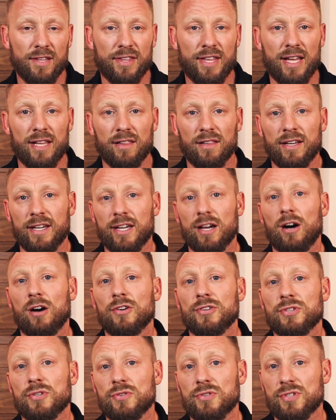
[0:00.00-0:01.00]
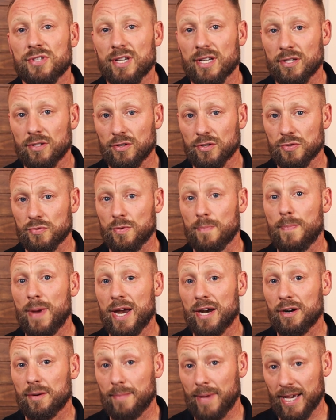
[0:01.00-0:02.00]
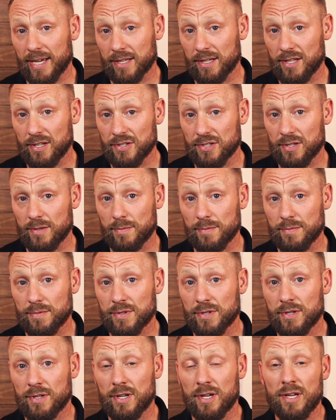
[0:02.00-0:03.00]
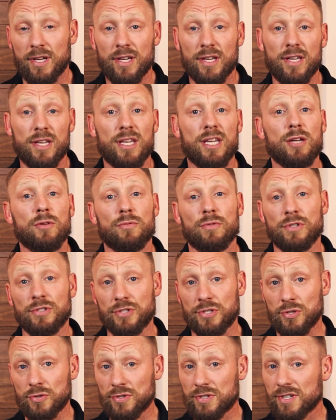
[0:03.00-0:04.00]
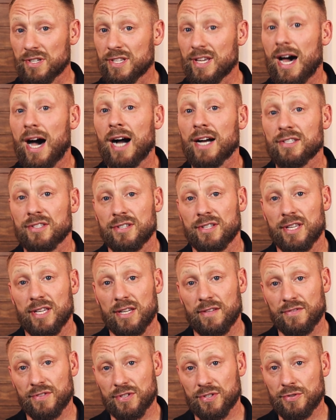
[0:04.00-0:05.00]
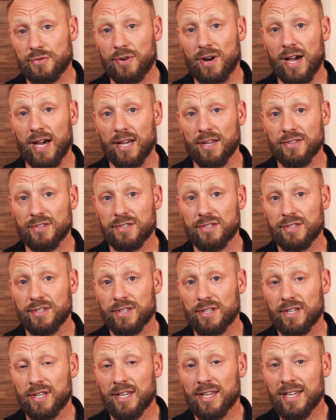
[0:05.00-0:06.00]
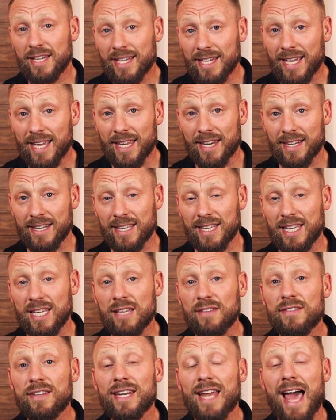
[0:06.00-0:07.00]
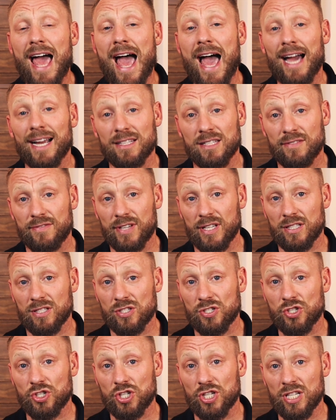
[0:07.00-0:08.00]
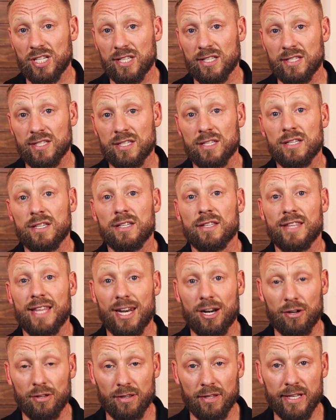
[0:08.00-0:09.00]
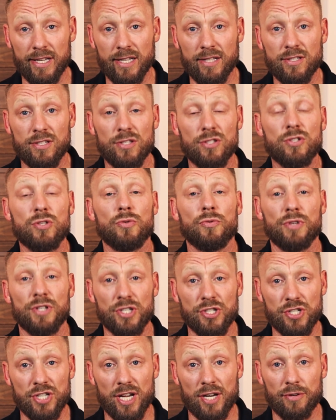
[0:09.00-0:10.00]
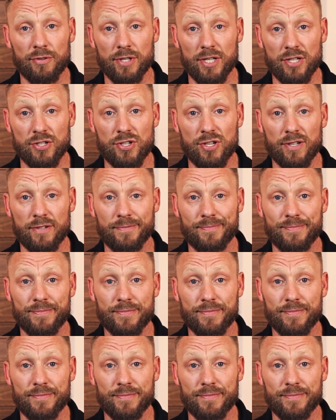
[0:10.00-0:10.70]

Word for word: That light also signals repair mechanisms. It reduces oxidative stress, and it even activates genes that are linked to regeneration.